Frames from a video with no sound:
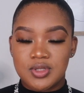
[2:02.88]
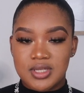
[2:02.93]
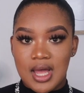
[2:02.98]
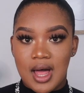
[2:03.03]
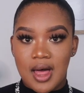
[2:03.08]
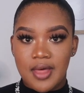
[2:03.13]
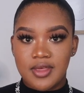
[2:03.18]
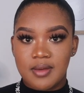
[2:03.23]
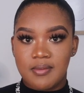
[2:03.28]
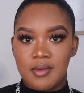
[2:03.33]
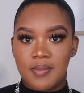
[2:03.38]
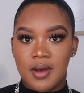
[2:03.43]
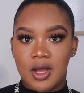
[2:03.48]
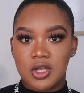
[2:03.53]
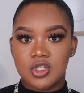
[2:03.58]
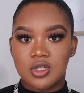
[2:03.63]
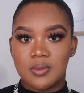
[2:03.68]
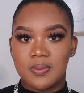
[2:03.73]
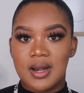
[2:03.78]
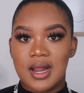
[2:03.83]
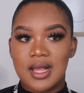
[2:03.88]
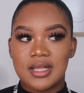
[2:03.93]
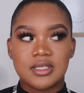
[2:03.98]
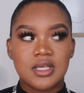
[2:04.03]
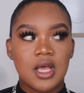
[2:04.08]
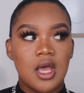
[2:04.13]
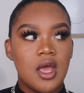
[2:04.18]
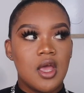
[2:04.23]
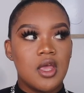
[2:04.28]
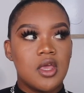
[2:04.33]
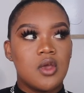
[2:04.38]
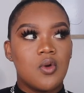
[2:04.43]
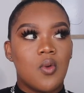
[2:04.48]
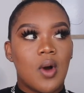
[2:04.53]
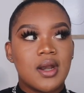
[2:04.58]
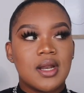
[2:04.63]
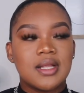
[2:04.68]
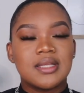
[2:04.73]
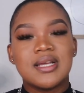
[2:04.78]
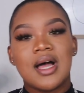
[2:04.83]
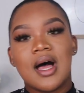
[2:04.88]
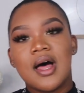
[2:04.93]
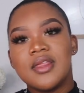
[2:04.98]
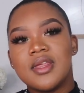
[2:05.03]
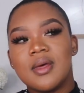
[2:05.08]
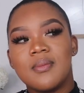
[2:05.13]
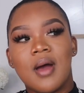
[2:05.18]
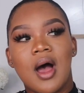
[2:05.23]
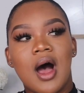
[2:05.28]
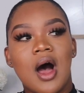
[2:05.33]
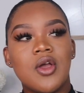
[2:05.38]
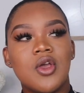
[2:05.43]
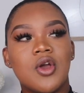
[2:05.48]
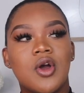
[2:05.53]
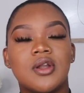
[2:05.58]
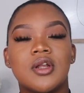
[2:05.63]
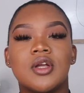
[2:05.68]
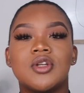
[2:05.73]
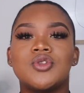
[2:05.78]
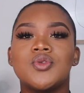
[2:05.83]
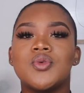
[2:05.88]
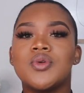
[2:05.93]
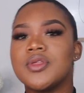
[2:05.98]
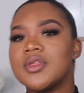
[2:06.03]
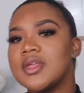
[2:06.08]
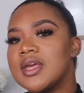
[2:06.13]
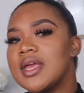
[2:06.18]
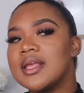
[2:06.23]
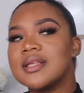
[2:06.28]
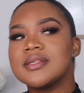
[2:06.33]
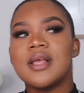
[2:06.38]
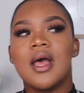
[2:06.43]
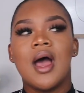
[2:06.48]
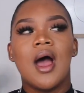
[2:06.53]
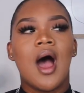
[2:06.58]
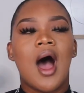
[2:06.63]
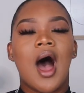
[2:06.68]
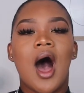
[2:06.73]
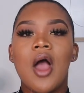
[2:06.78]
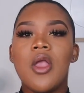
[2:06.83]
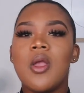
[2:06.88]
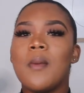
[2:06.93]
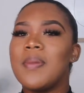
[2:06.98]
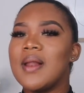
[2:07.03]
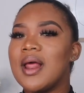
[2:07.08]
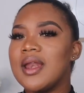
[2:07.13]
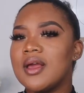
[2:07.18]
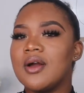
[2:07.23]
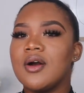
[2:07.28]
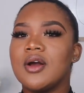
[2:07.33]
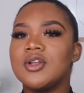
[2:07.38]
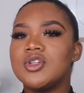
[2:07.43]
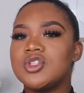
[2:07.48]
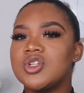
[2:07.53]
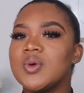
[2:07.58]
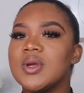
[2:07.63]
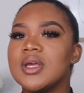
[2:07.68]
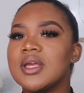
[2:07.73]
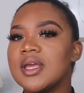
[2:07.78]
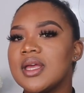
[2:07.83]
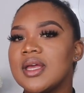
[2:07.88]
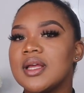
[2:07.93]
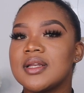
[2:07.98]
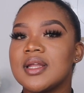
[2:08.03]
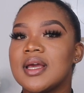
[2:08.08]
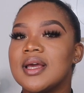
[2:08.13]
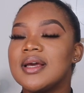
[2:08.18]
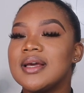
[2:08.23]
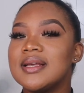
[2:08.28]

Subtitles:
tell them about your plans. You want to tell them how you're gonna do things, how you're planning on doing it.